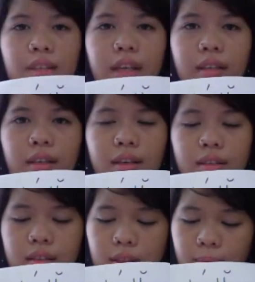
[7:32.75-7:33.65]
be like
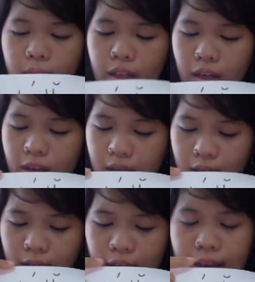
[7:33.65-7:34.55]
this.
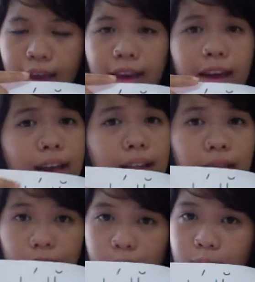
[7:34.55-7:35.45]

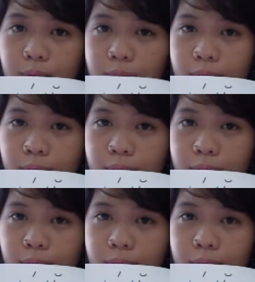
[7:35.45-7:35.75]
Hello,